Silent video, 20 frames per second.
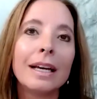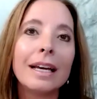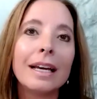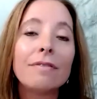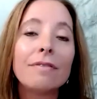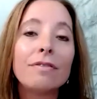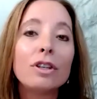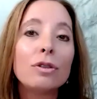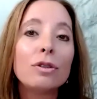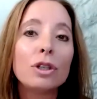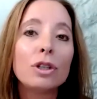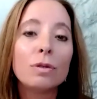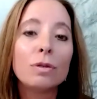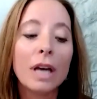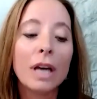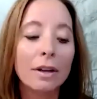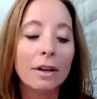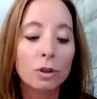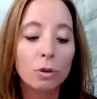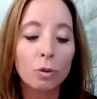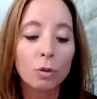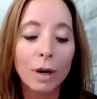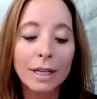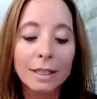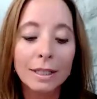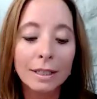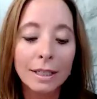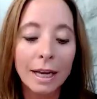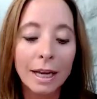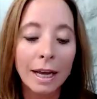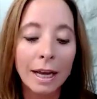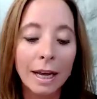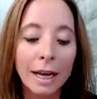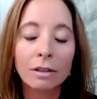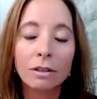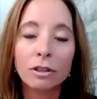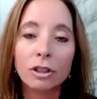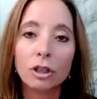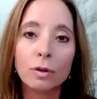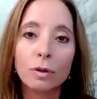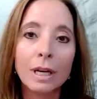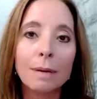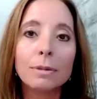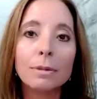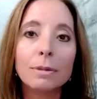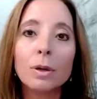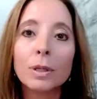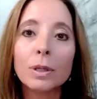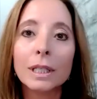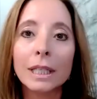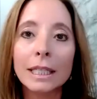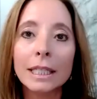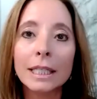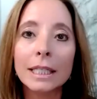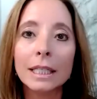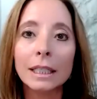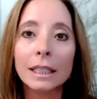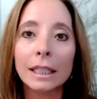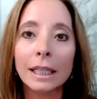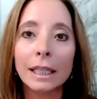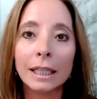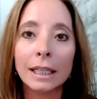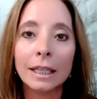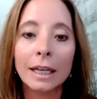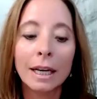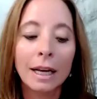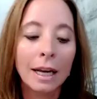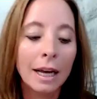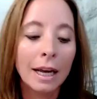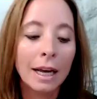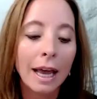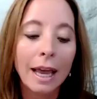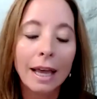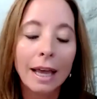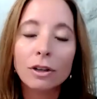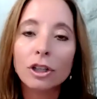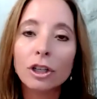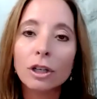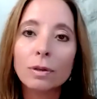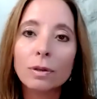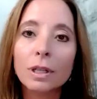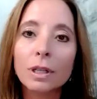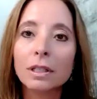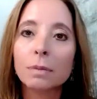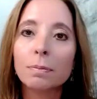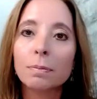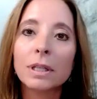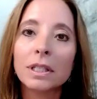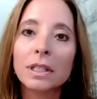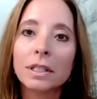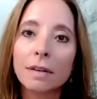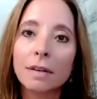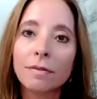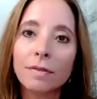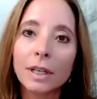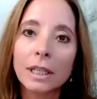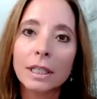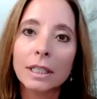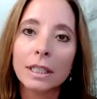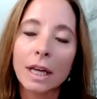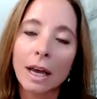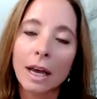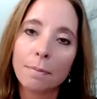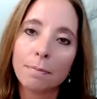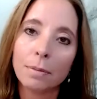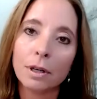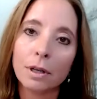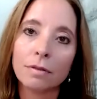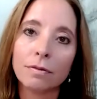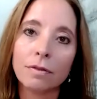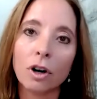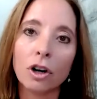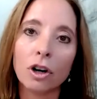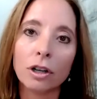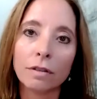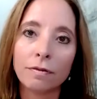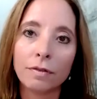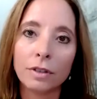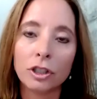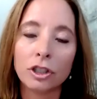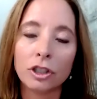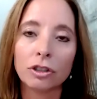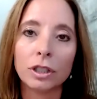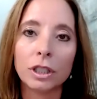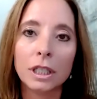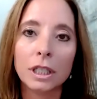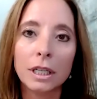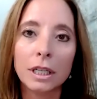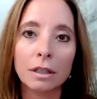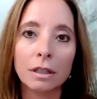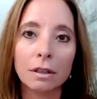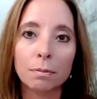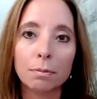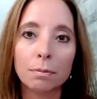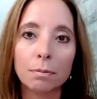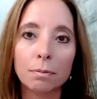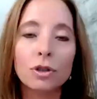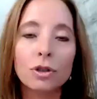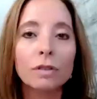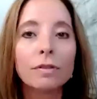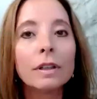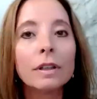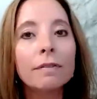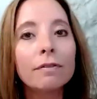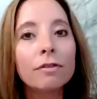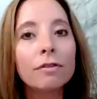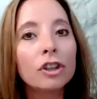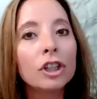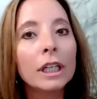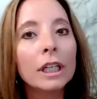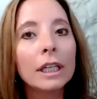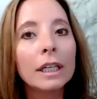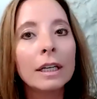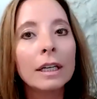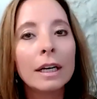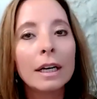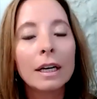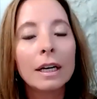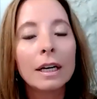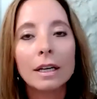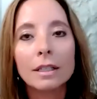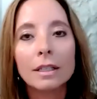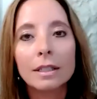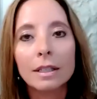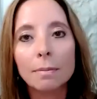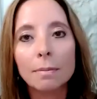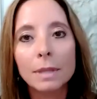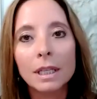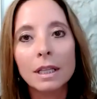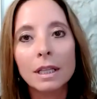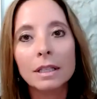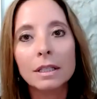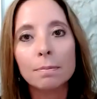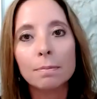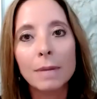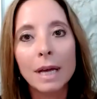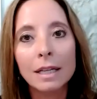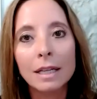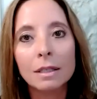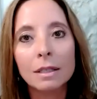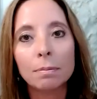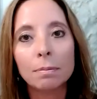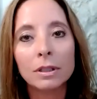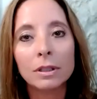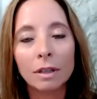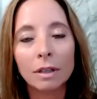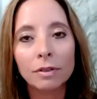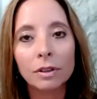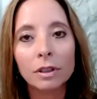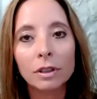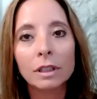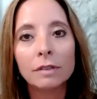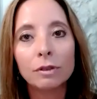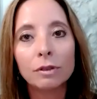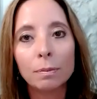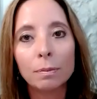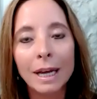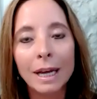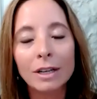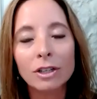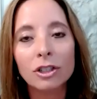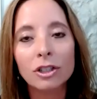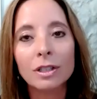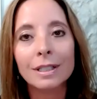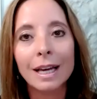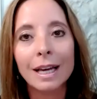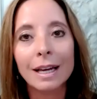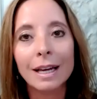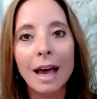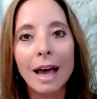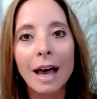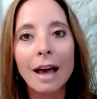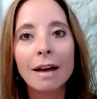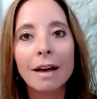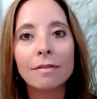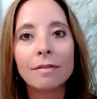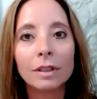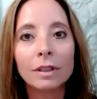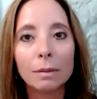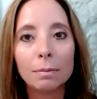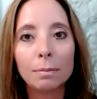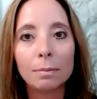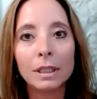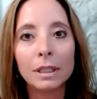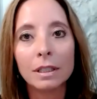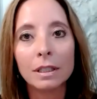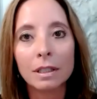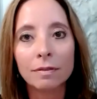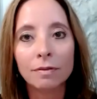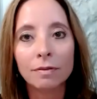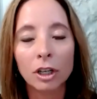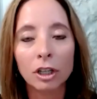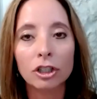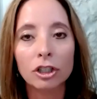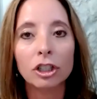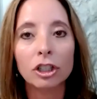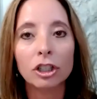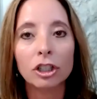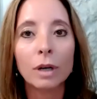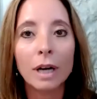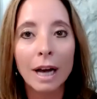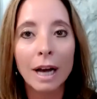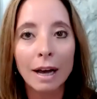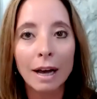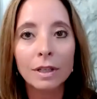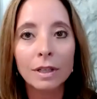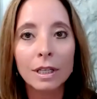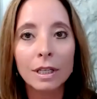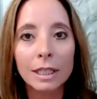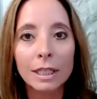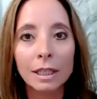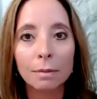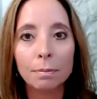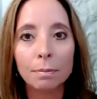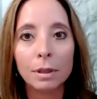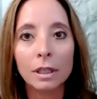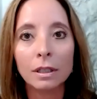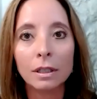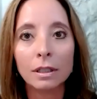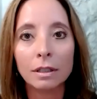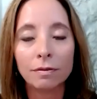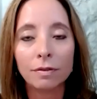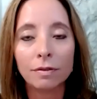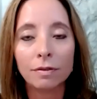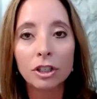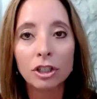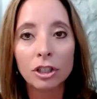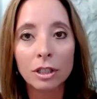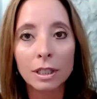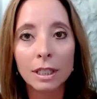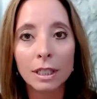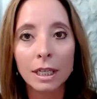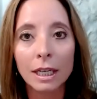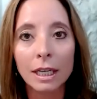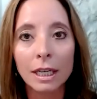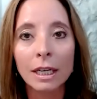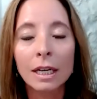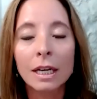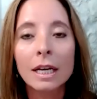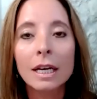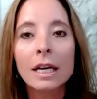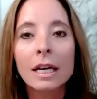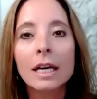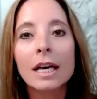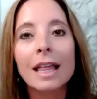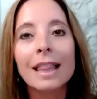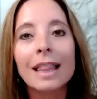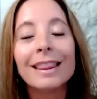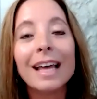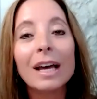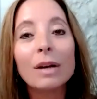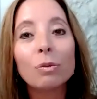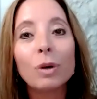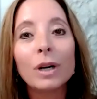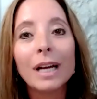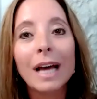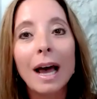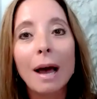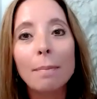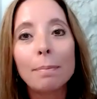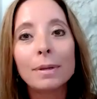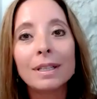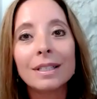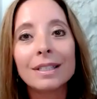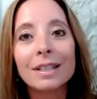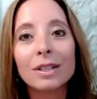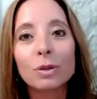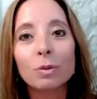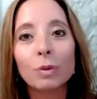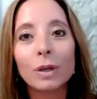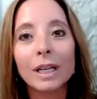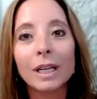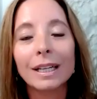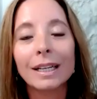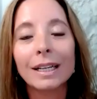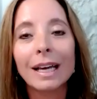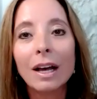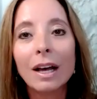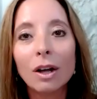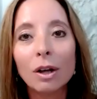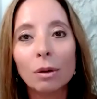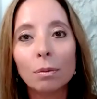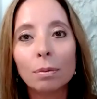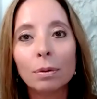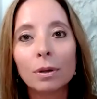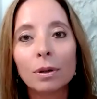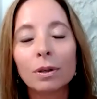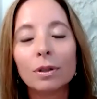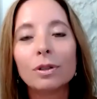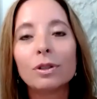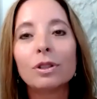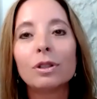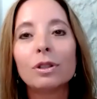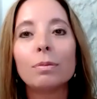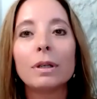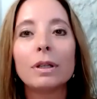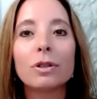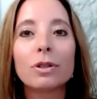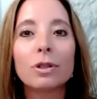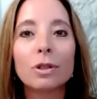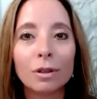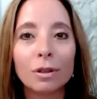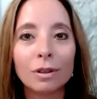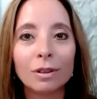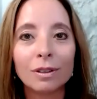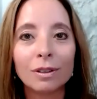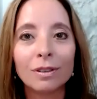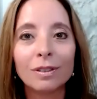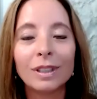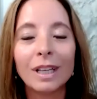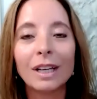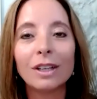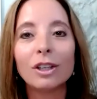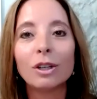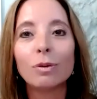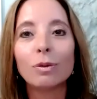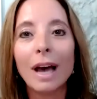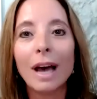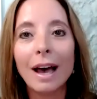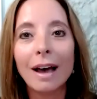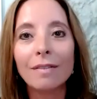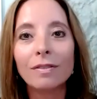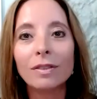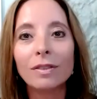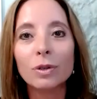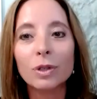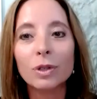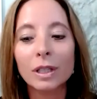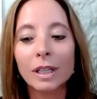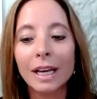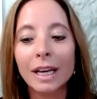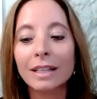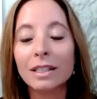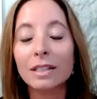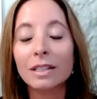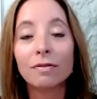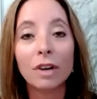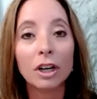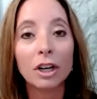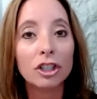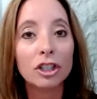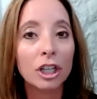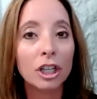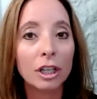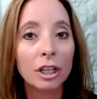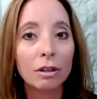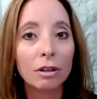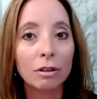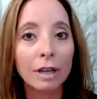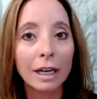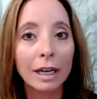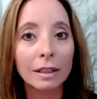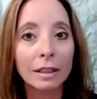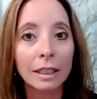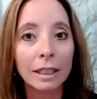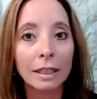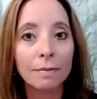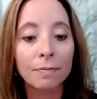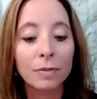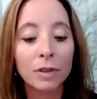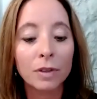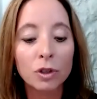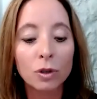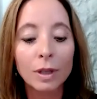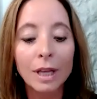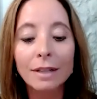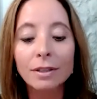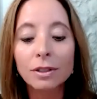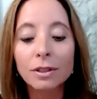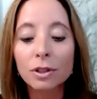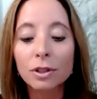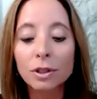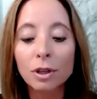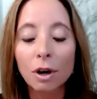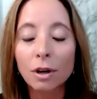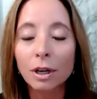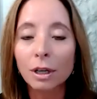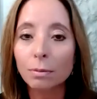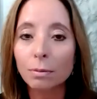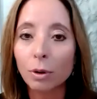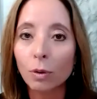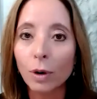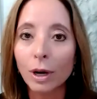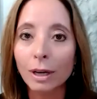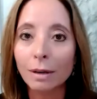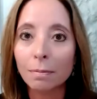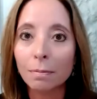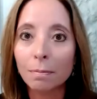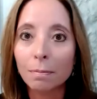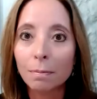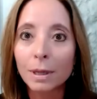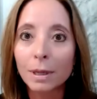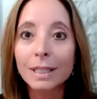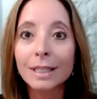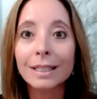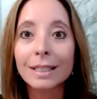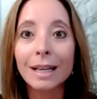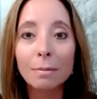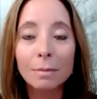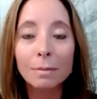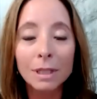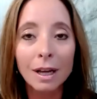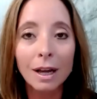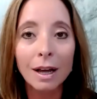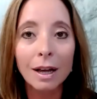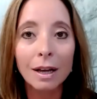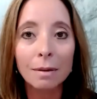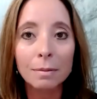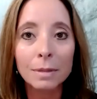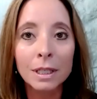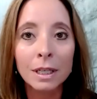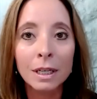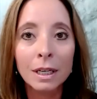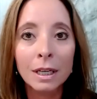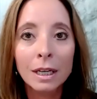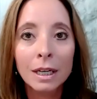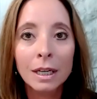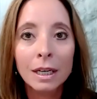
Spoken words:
If you do that twice a day, you keep those lids clean and use a specific type of artificial tear, preservative-free, something that's made specifically for patients that have lipid dysfunction or have this lipid deficiency, then what happens is we can help to be certain that you have those glands functioning correctly. So that's a starting point. But sometimes